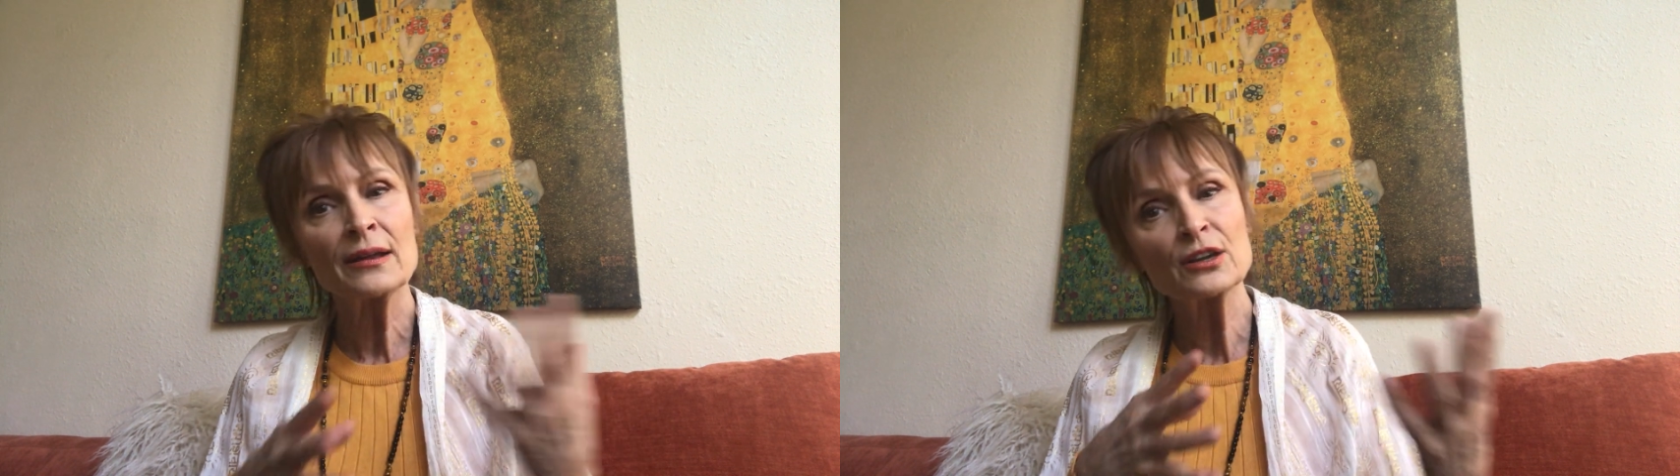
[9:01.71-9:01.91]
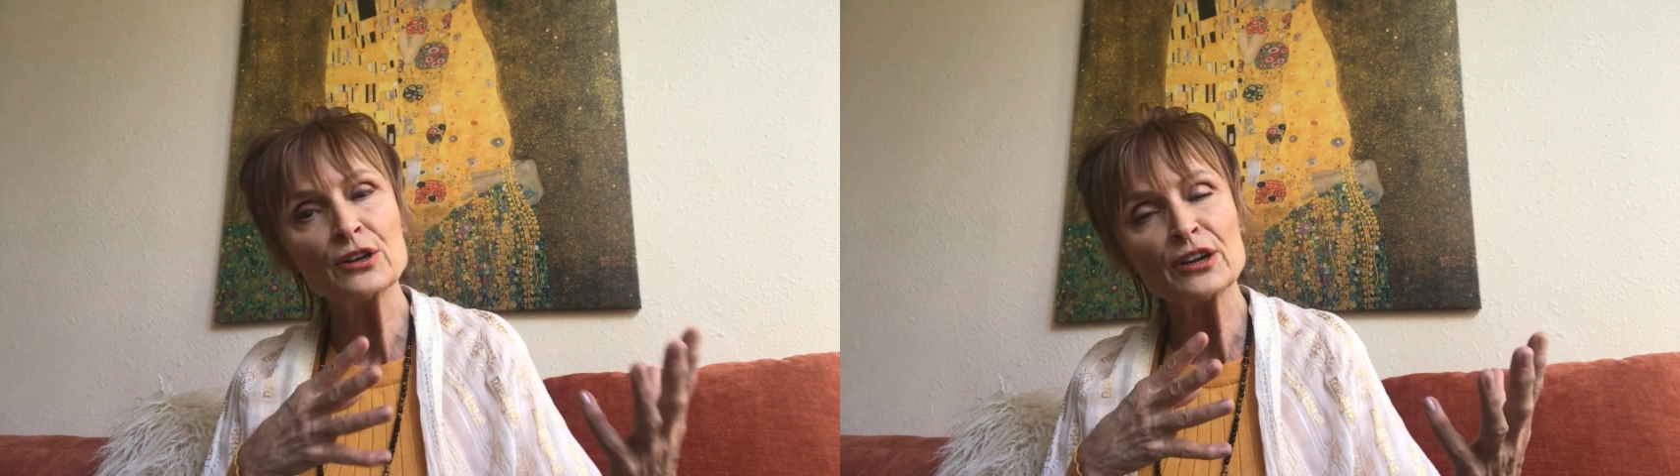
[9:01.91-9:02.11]

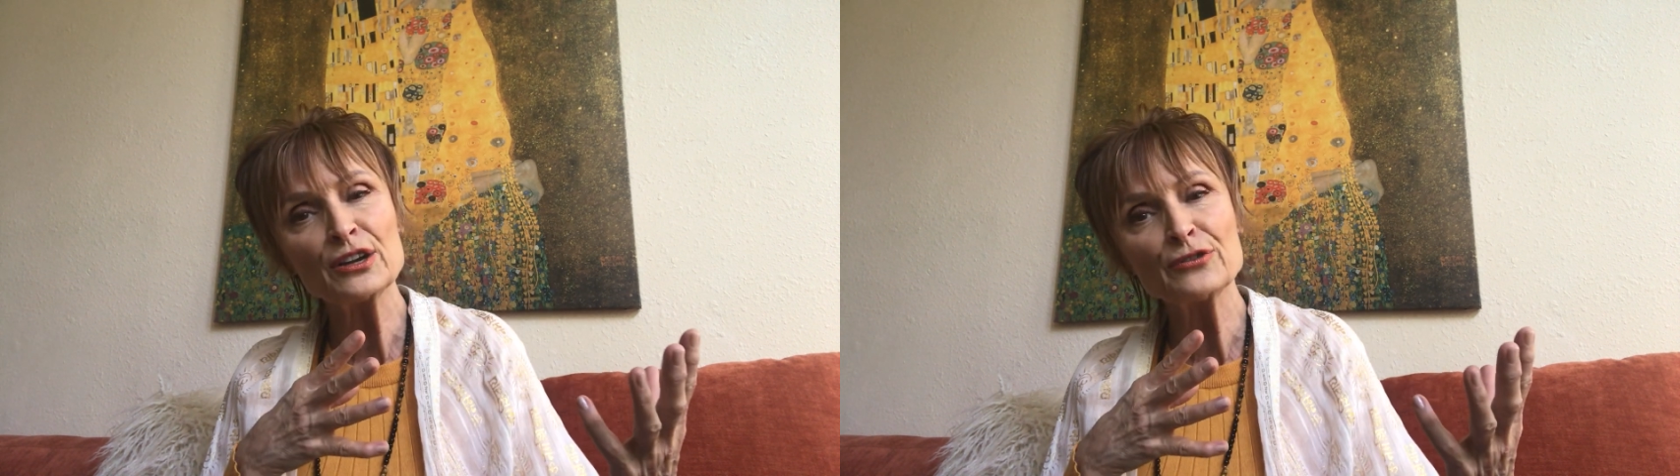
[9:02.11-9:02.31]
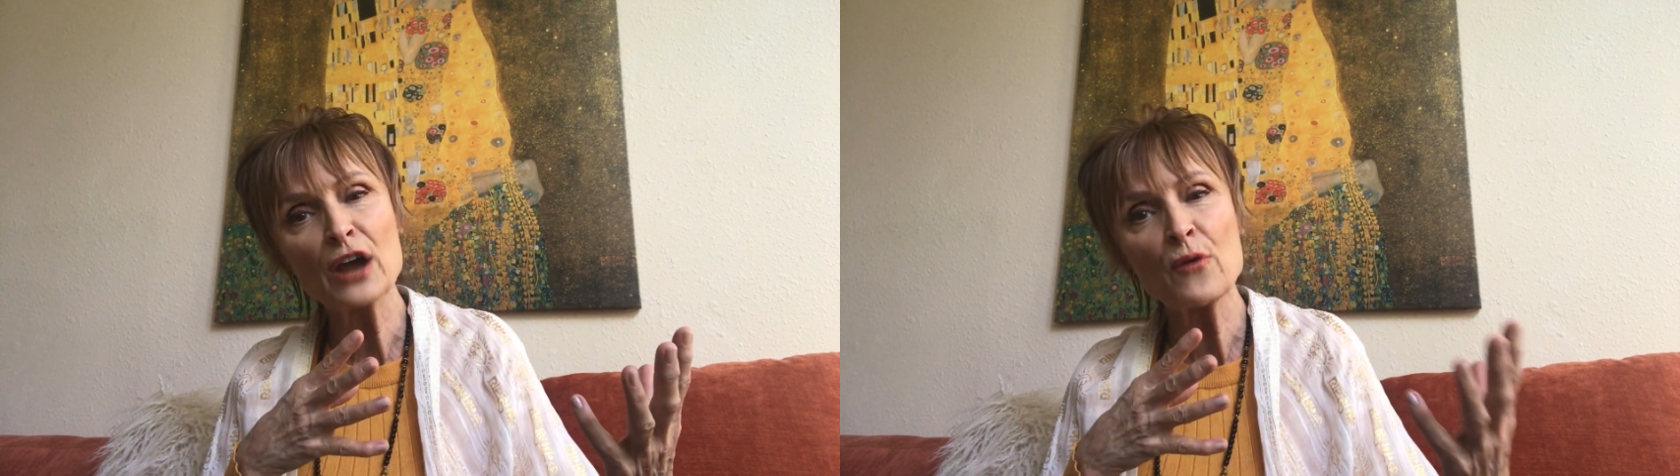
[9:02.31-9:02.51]

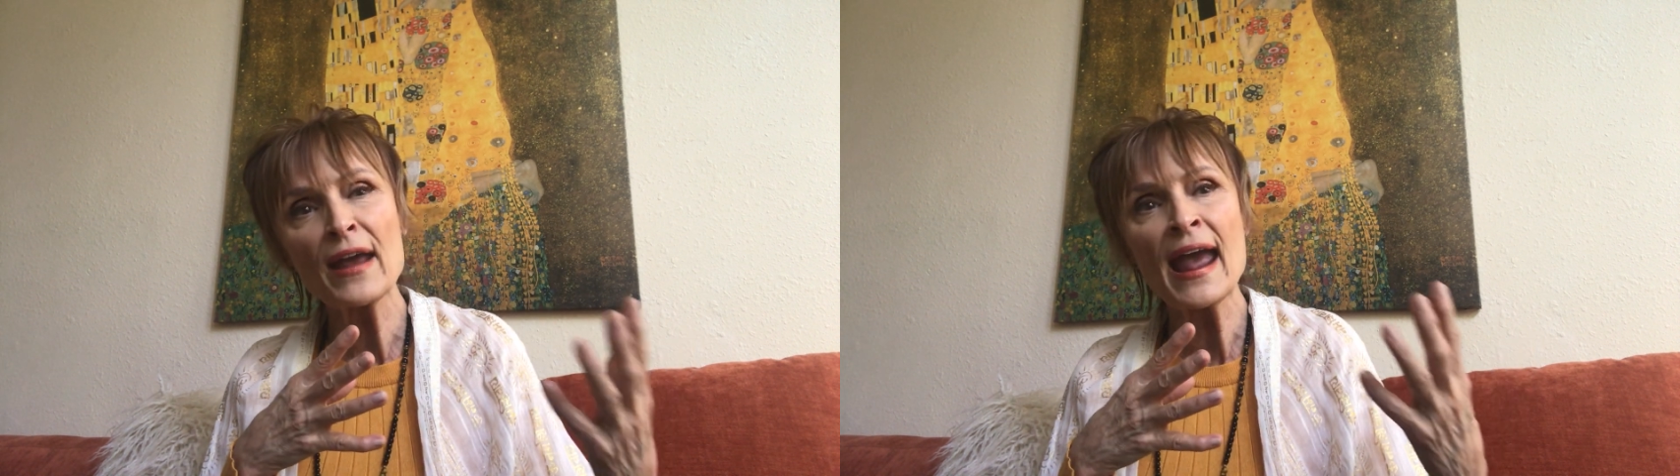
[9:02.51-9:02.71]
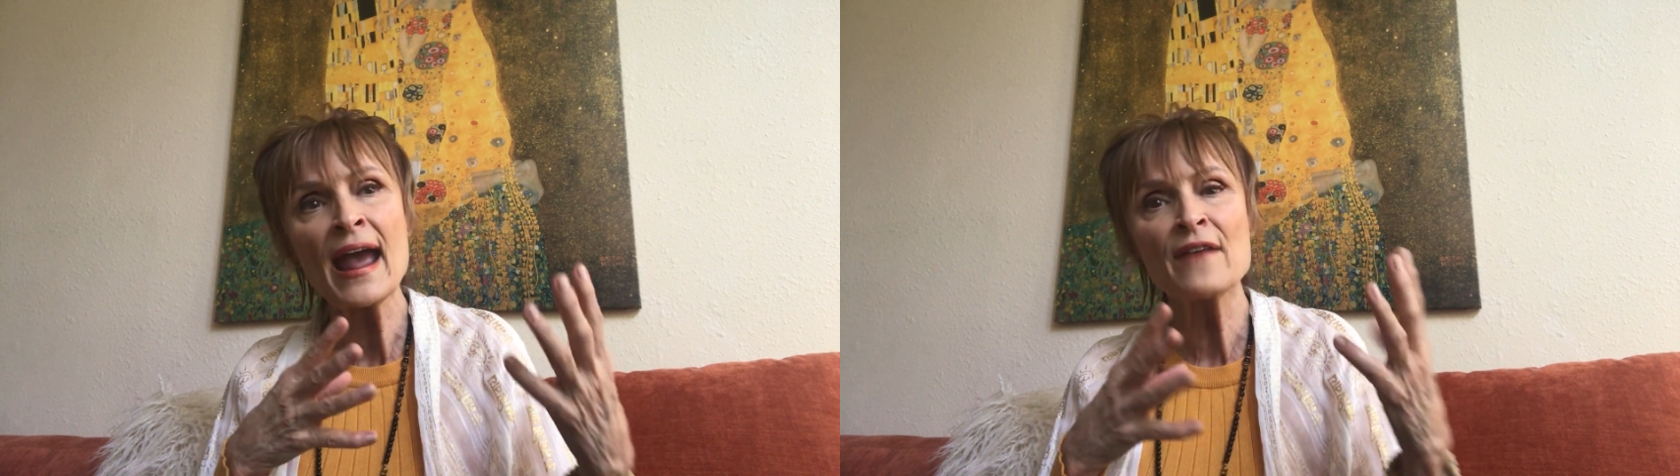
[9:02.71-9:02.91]
You don't
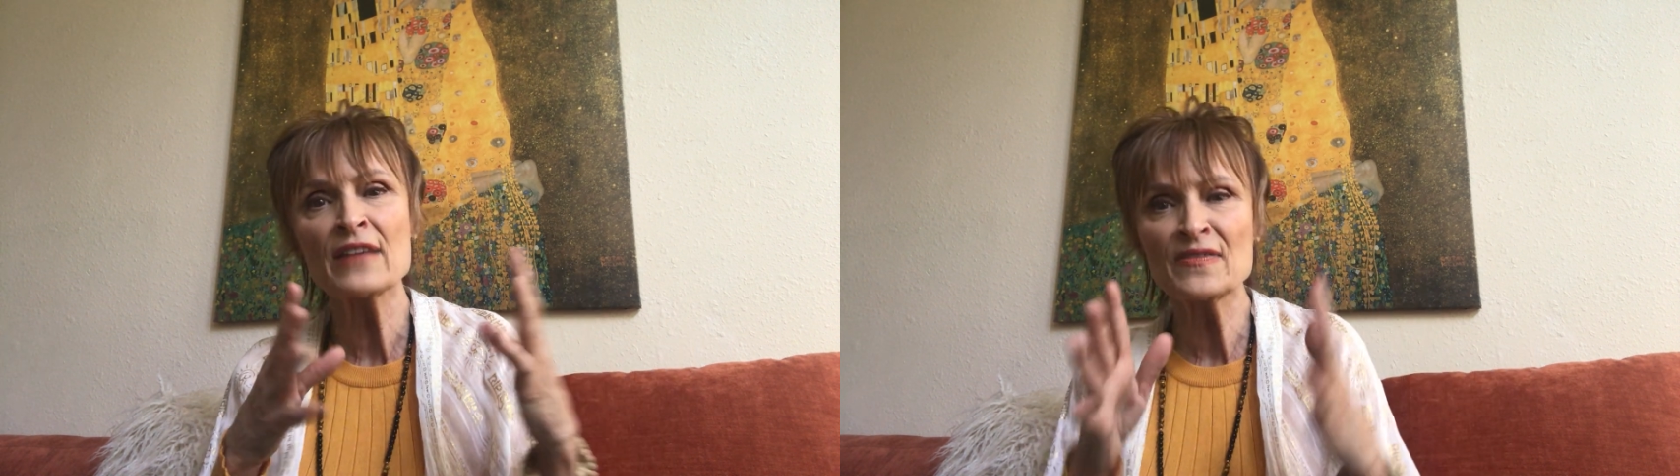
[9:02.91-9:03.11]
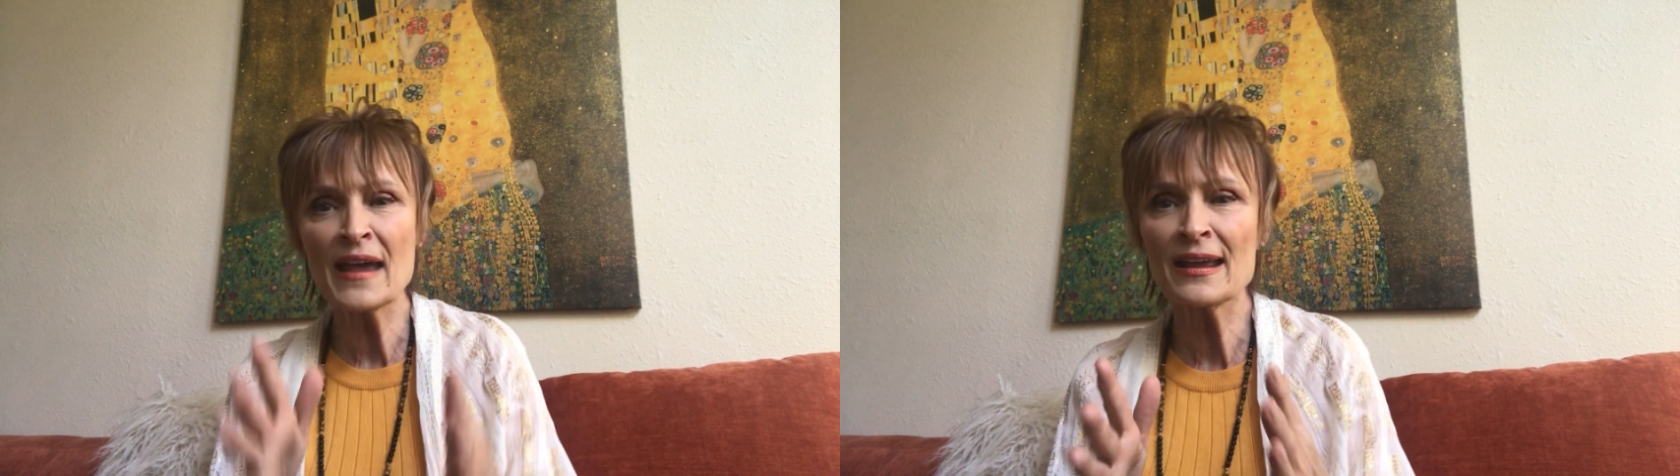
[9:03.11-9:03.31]

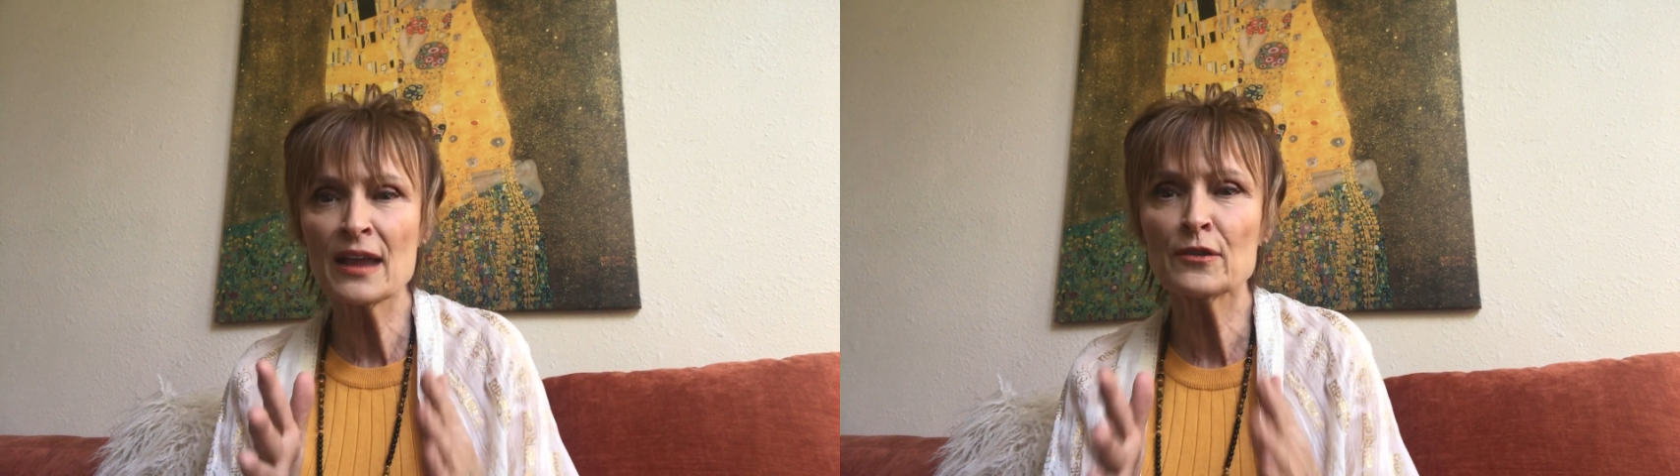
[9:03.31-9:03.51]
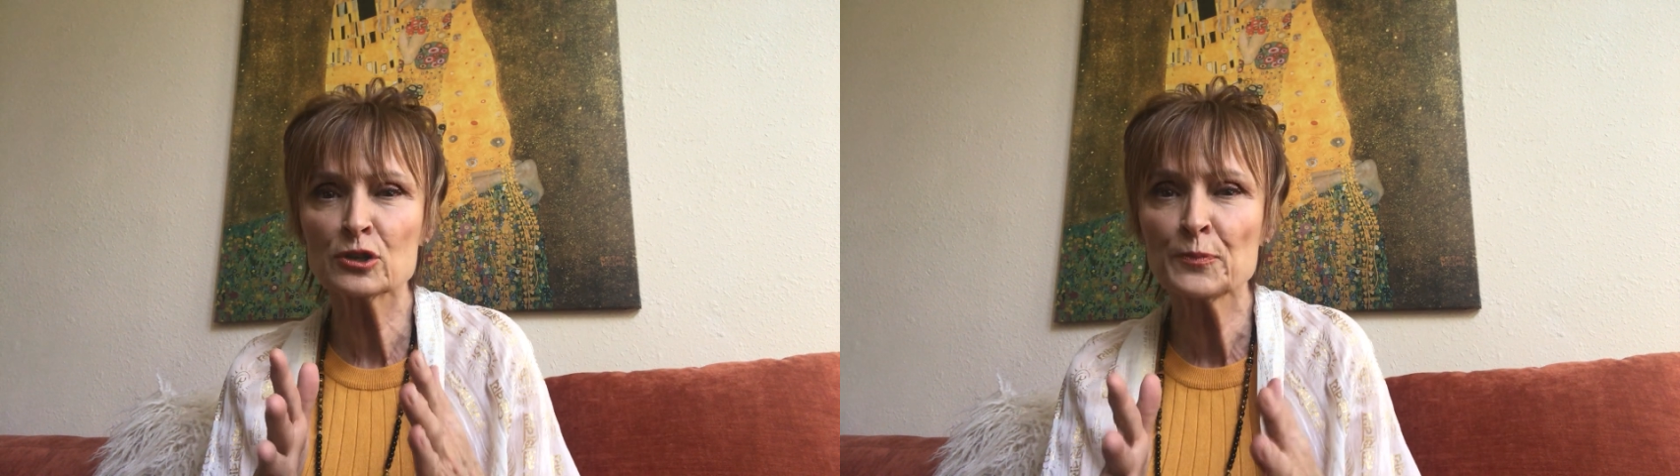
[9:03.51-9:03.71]
have in that,
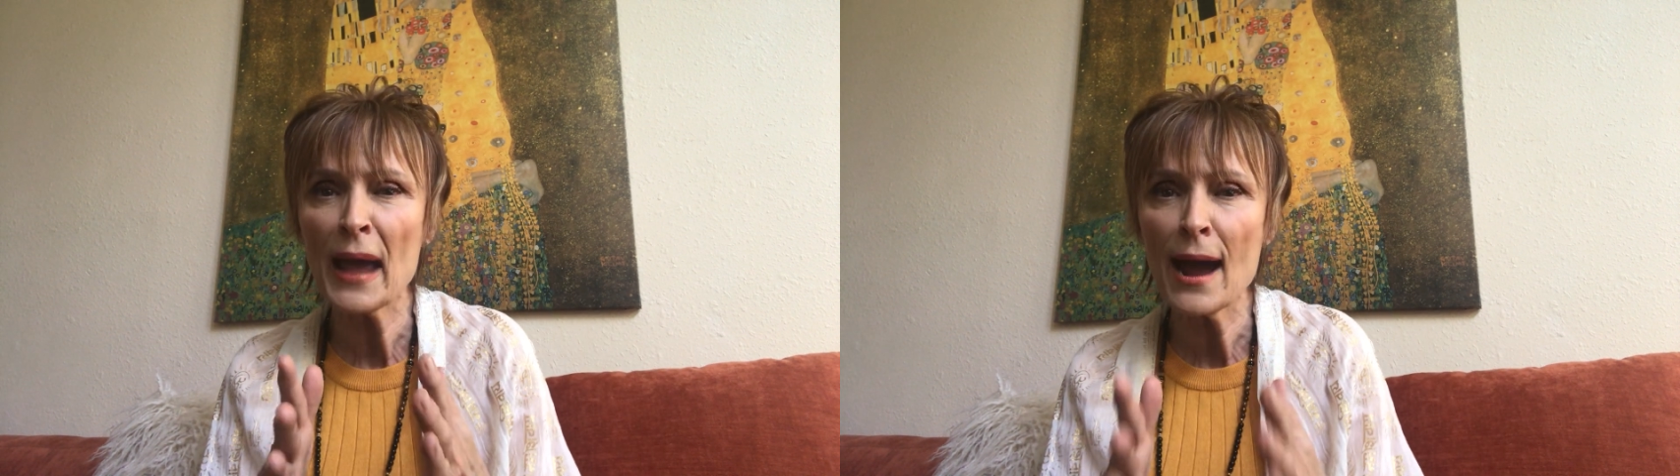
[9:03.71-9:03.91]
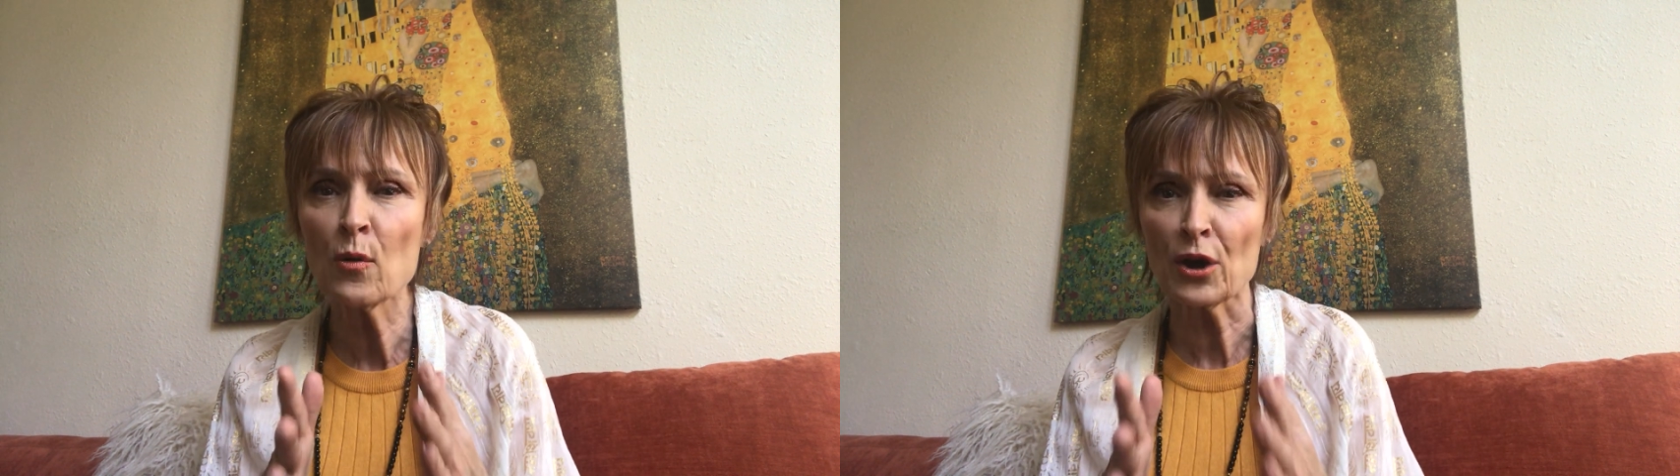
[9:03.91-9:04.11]
and there's
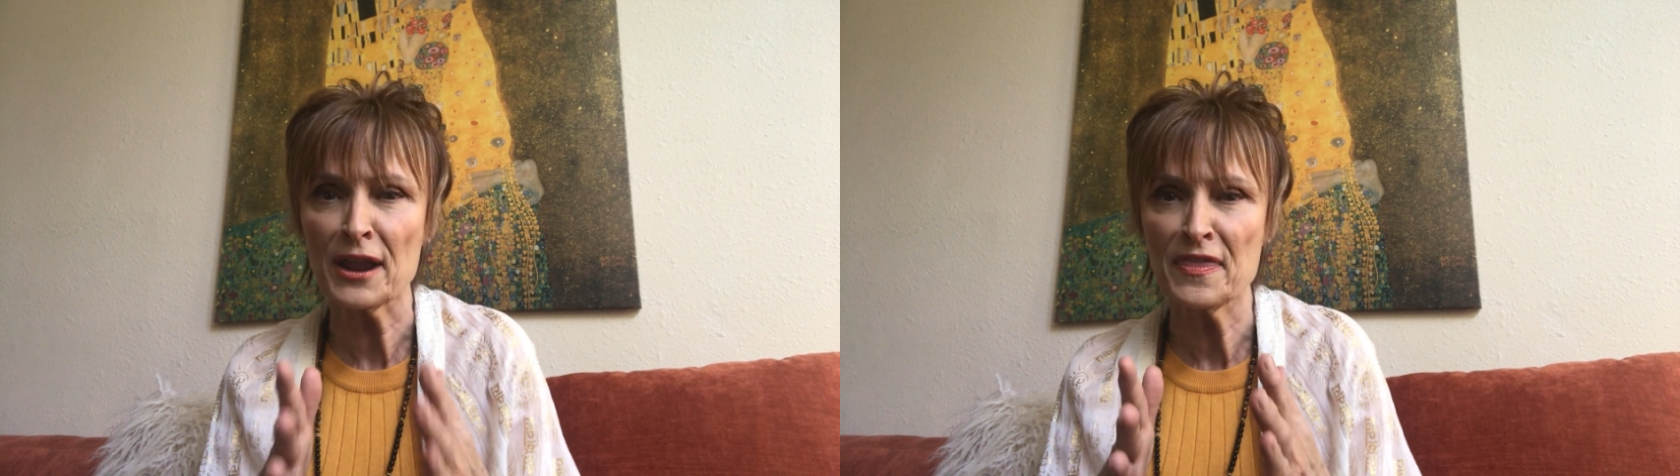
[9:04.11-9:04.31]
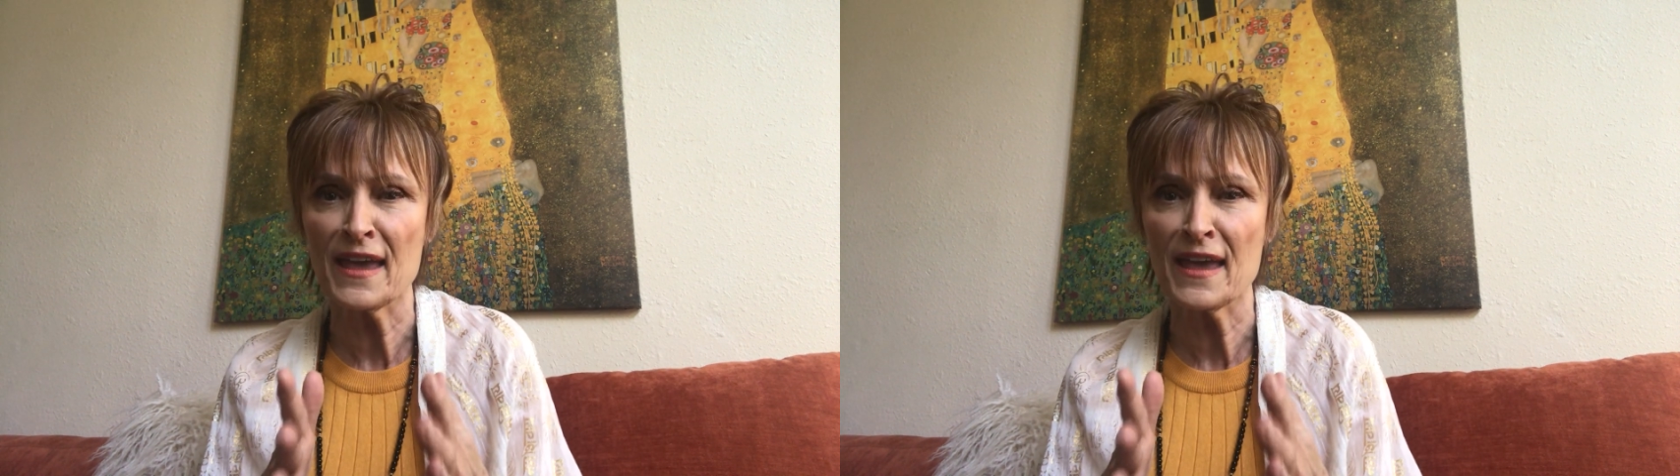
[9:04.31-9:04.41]
power in